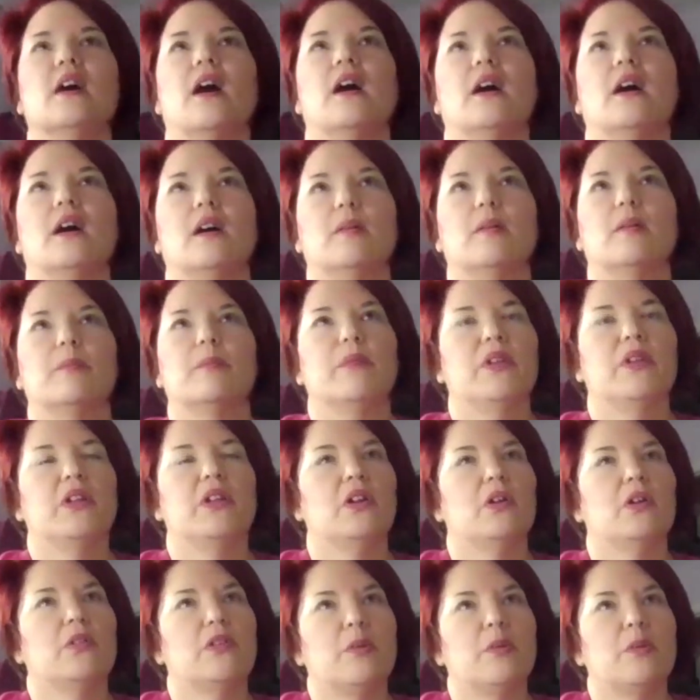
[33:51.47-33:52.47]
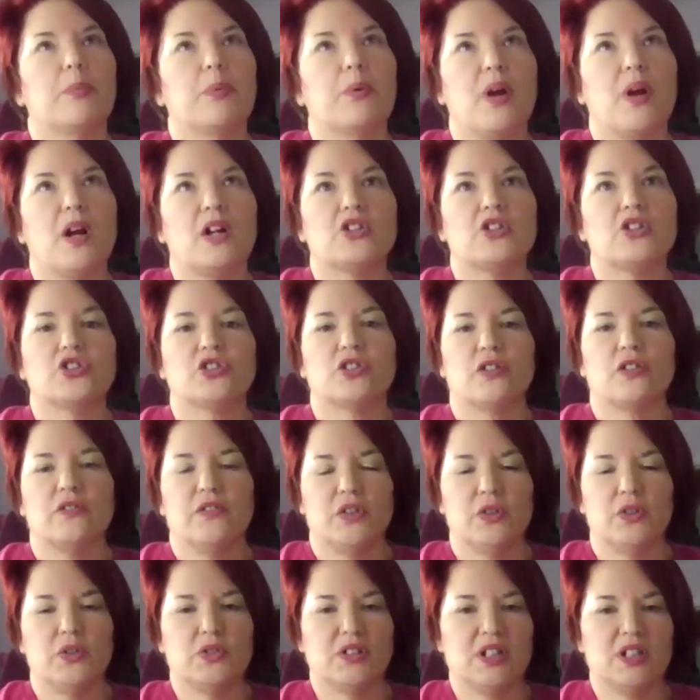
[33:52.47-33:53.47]
the pressure of
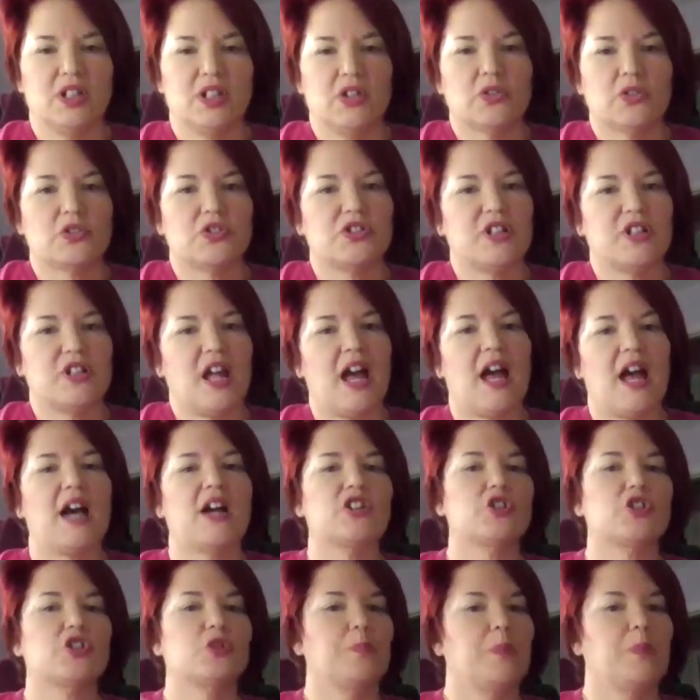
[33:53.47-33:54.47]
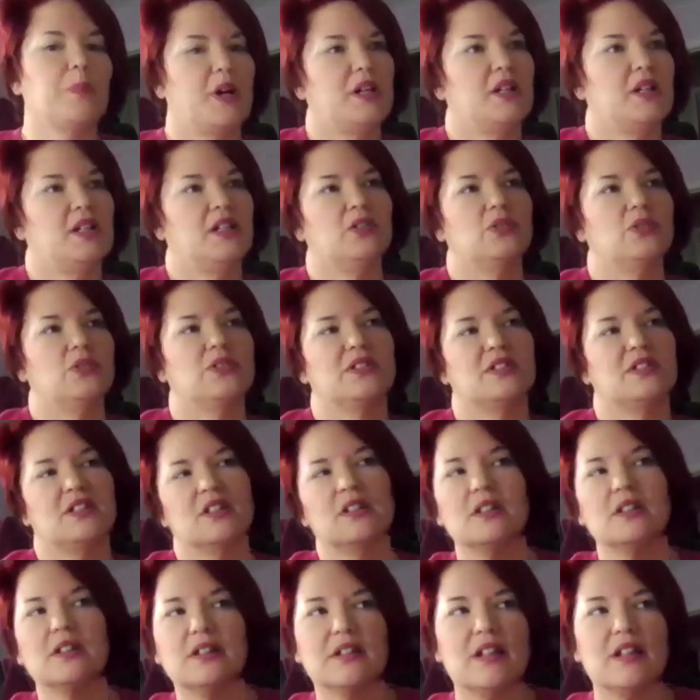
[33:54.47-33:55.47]
using your stash, but you
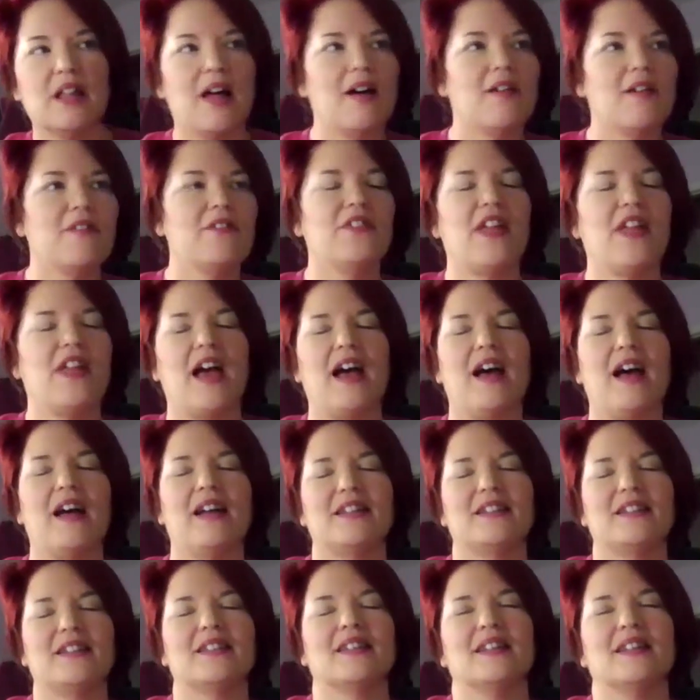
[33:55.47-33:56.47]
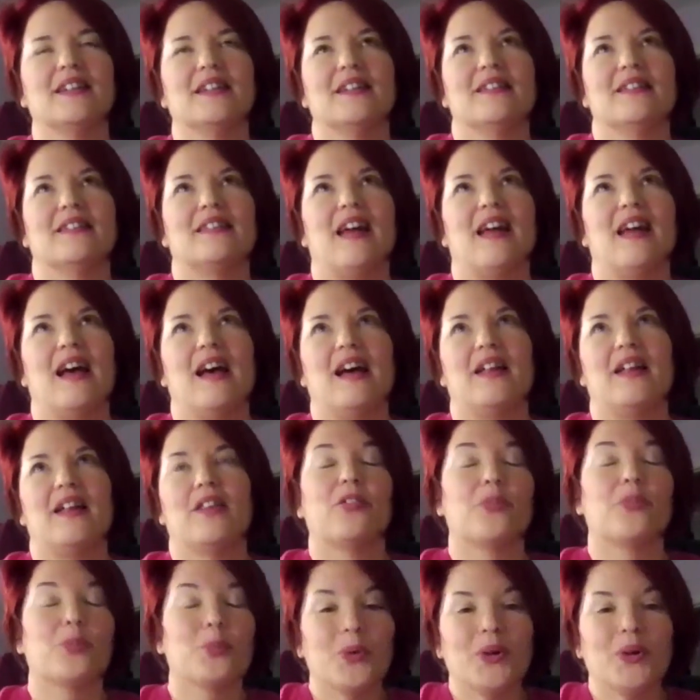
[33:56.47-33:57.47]
still love that
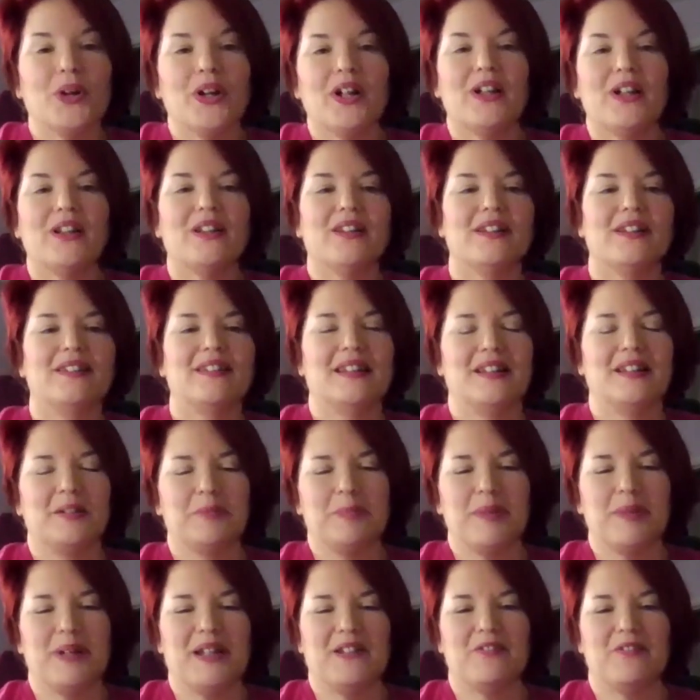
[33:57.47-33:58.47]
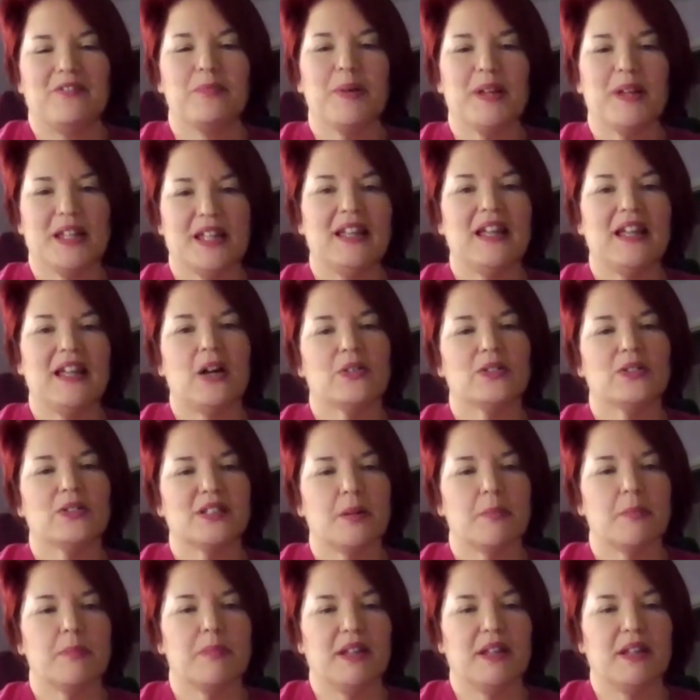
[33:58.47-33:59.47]
thrill, a little bit of picking out
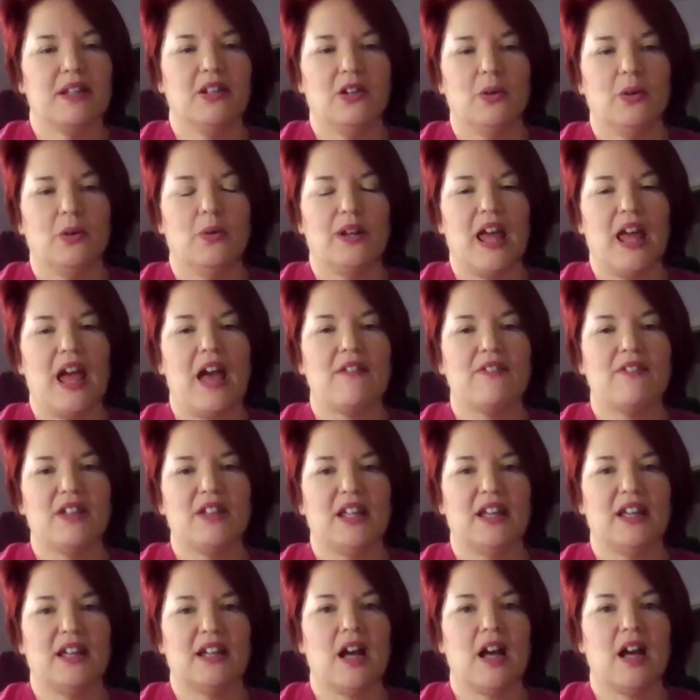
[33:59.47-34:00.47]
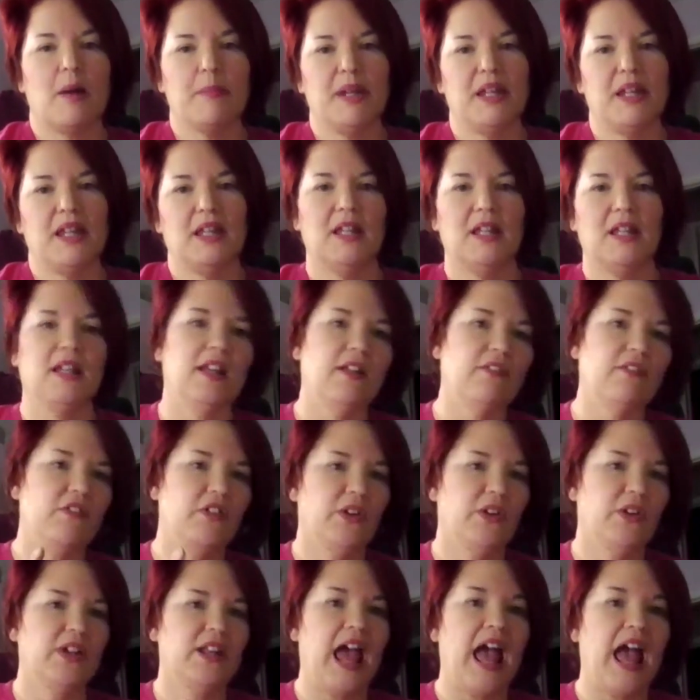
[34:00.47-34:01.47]
something new and having it come in. And if
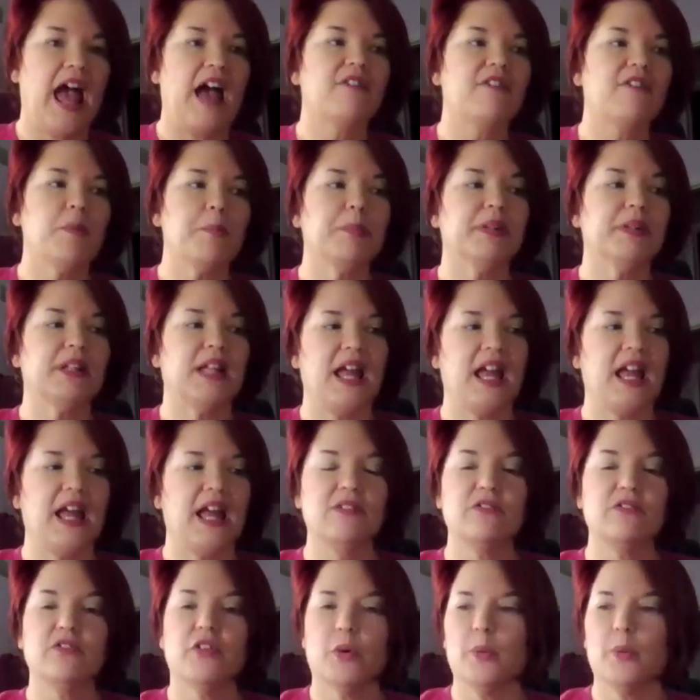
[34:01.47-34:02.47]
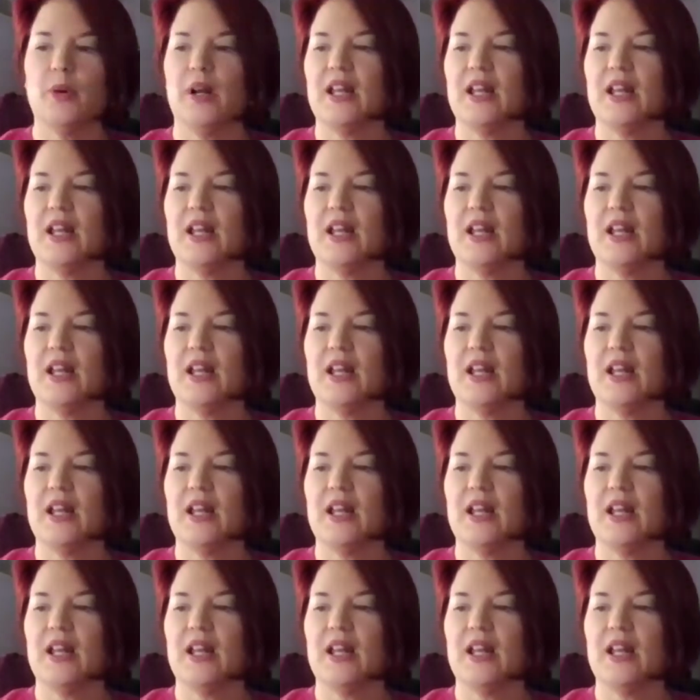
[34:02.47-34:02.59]
you can have a plan for